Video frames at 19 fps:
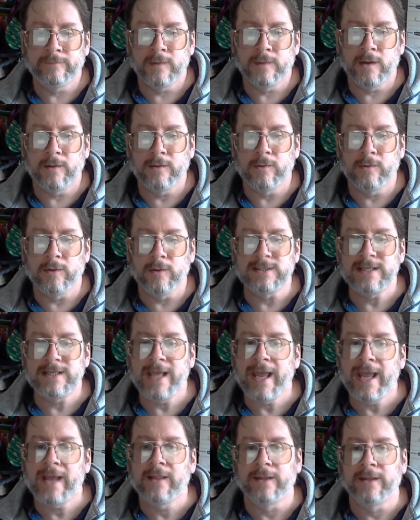although her
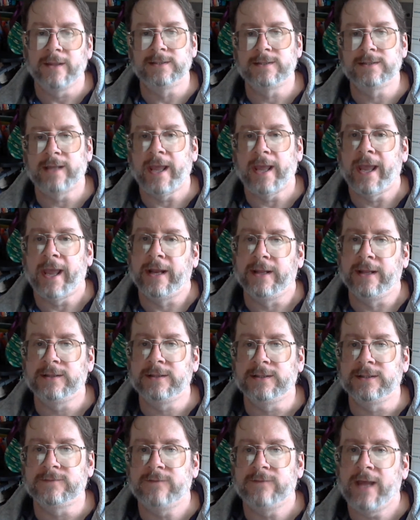talent at it
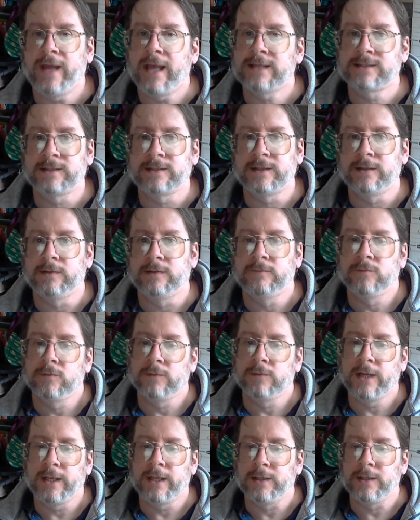is vastly
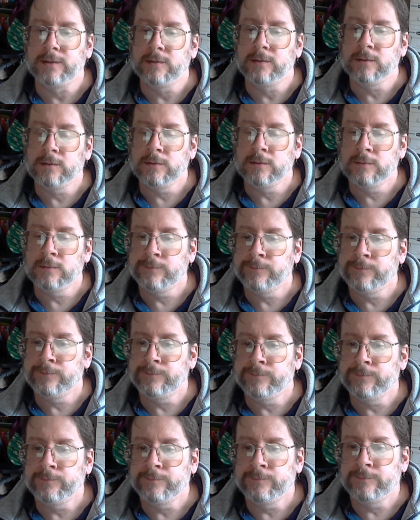overrated.
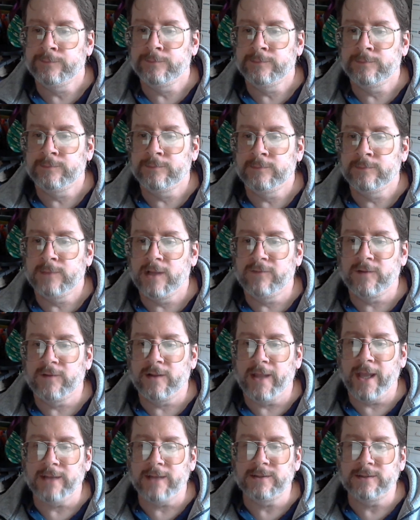If
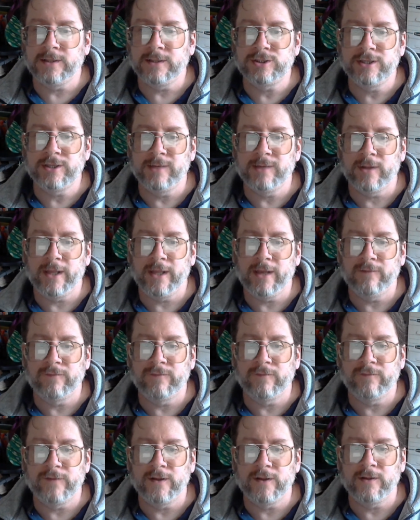elected, she will have
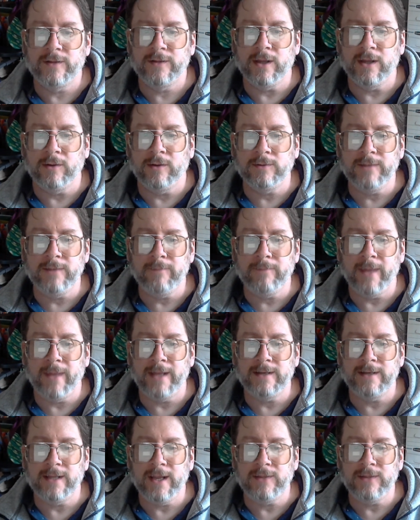fulfilled the only
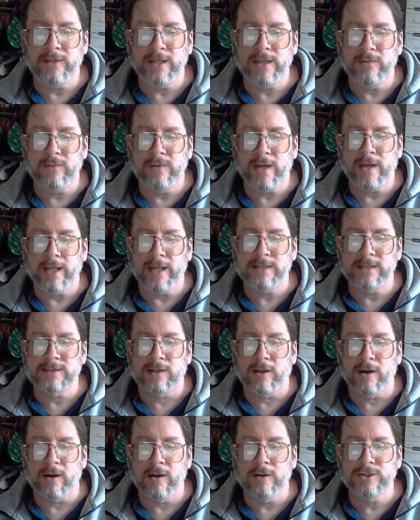mandate that unites
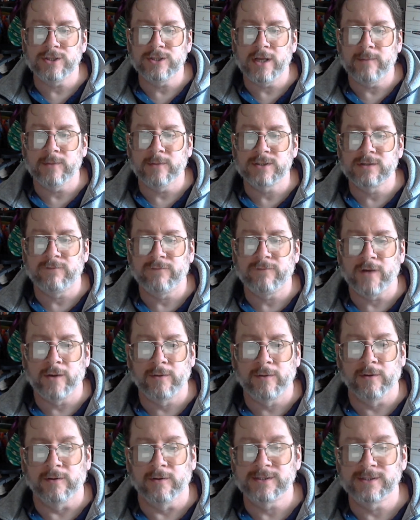large numbers of
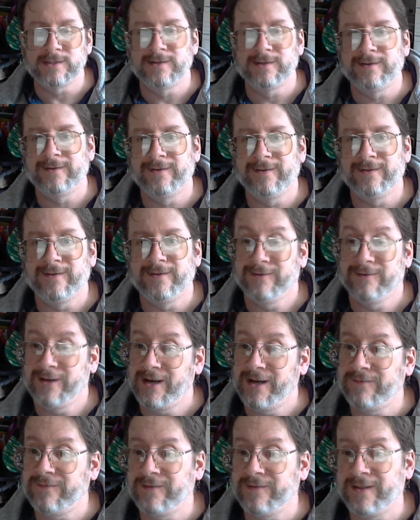voters. You
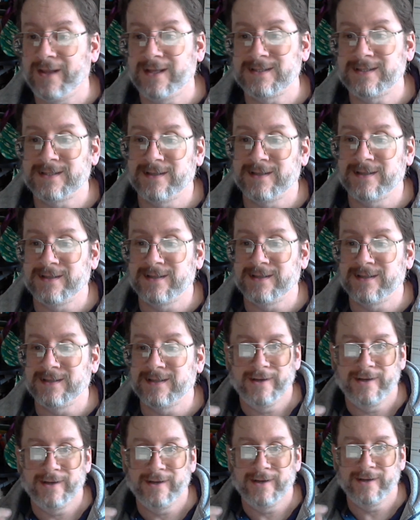ready for this?
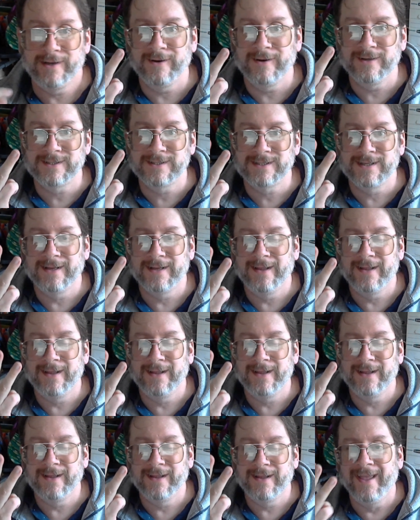3 words.
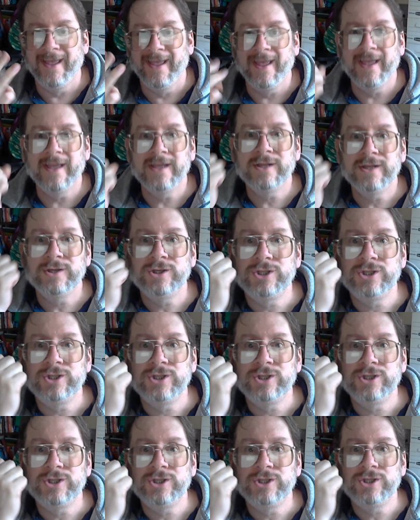
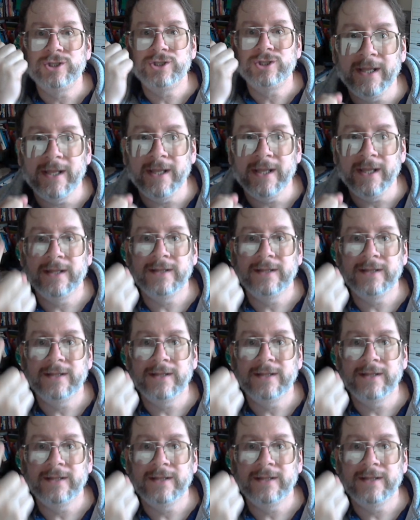She